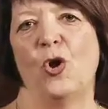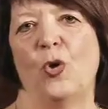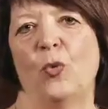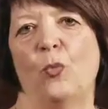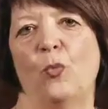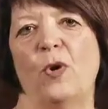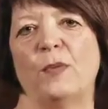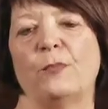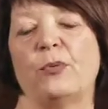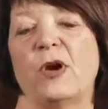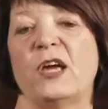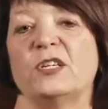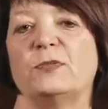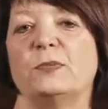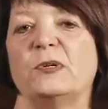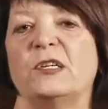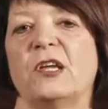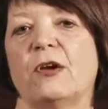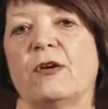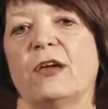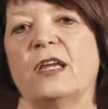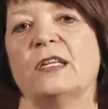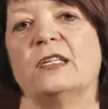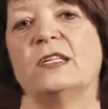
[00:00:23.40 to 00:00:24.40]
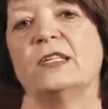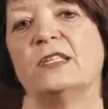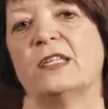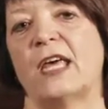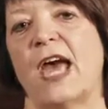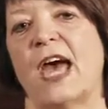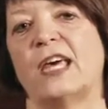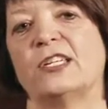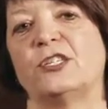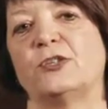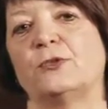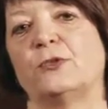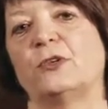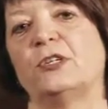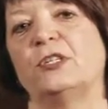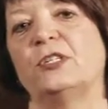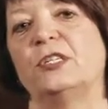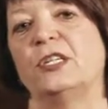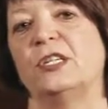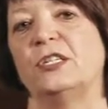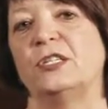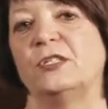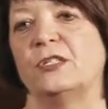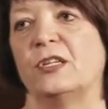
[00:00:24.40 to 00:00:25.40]
When Presbyterian Disaster
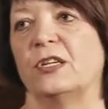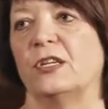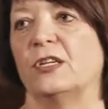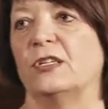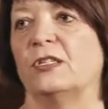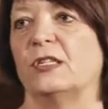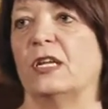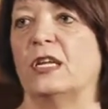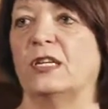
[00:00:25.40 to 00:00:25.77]
Assistance